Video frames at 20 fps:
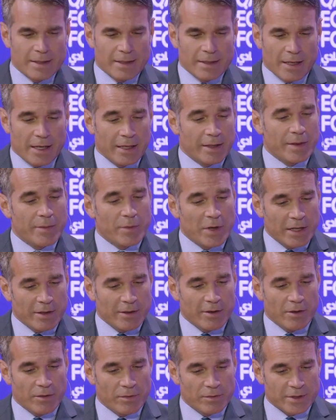
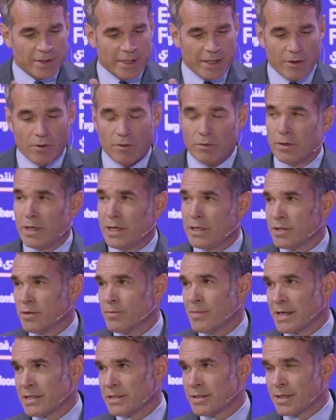Honeywell owns the only
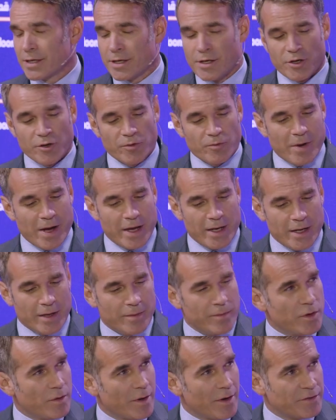domestic
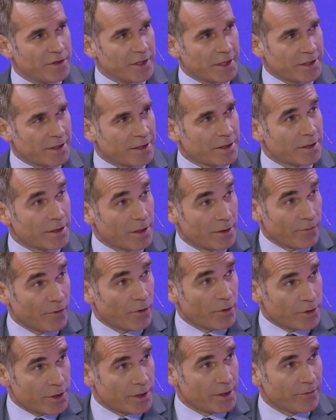uranium UF6
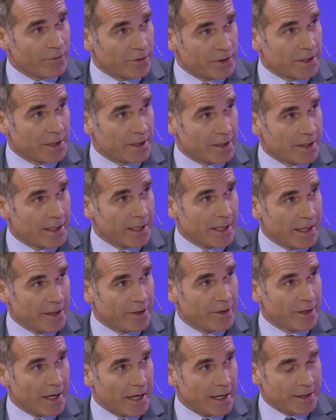conversion facility in
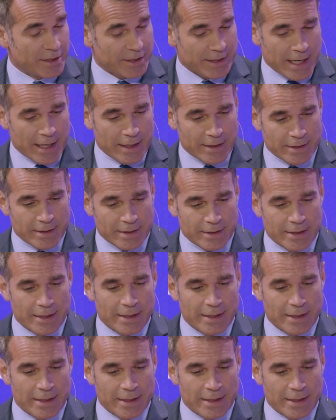the United States.